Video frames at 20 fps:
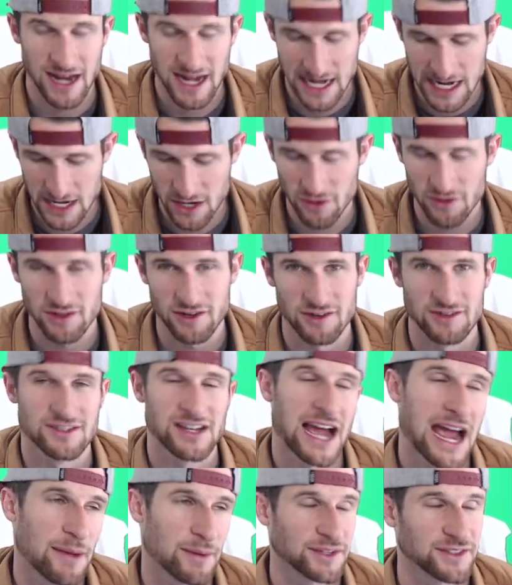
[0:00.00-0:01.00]
and I know that your
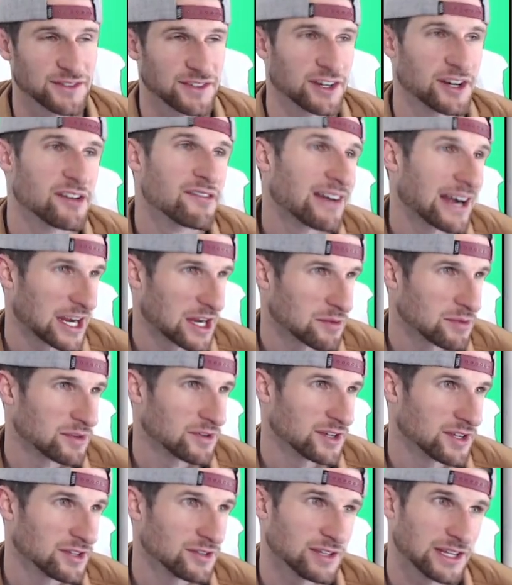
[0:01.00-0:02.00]
time is very
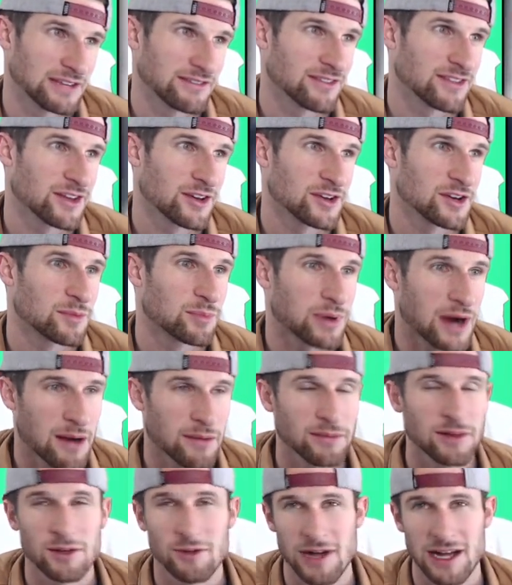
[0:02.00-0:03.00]
valuable to you, even though you're
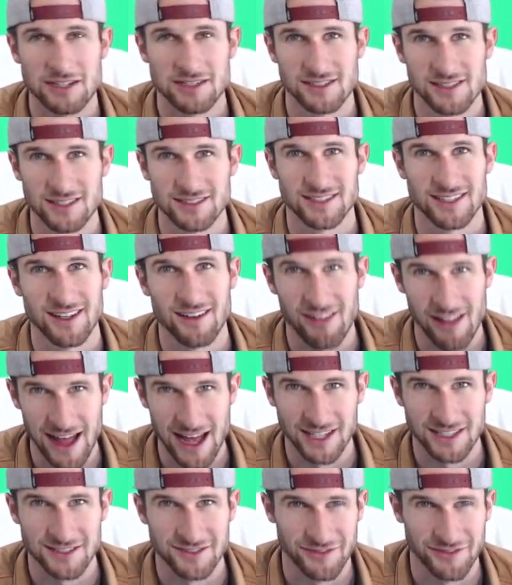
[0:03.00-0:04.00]
probably watching this in class,